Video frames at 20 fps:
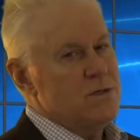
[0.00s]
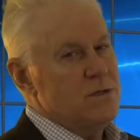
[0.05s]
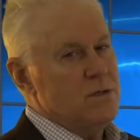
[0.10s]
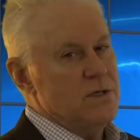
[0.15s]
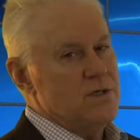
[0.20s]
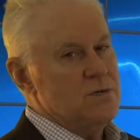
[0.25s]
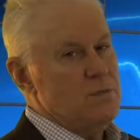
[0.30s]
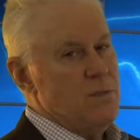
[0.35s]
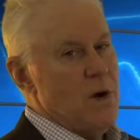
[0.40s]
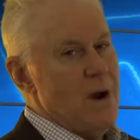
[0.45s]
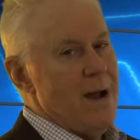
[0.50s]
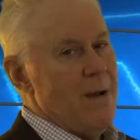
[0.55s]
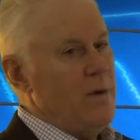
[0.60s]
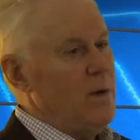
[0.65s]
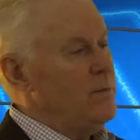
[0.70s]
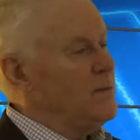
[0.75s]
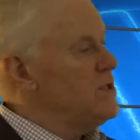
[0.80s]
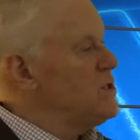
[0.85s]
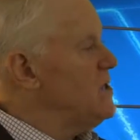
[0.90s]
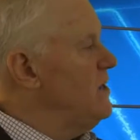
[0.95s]
to this
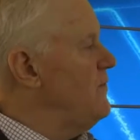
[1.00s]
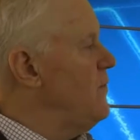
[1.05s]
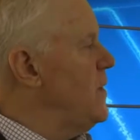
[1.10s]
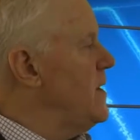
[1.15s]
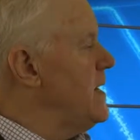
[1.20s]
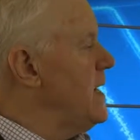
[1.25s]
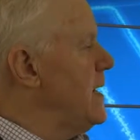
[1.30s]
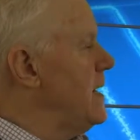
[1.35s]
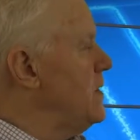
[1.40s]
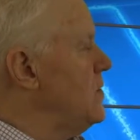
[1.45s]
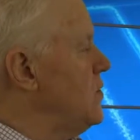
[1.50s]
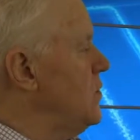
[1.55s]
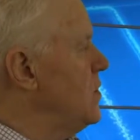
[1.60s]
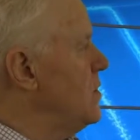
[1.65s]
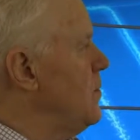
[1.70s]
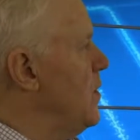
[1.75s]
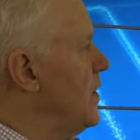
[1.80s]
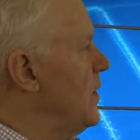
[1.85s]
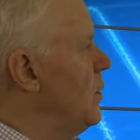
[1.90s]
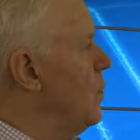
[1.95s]
problem and see if we can't do
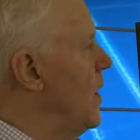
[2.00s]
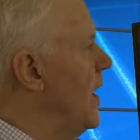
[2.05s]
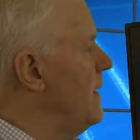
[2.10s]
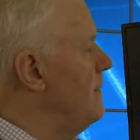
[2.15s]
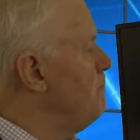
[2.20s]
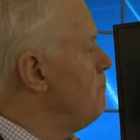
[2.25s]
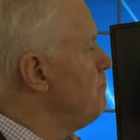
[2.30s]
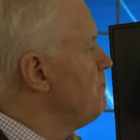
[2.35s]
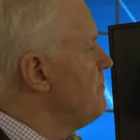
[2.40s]
it a better way.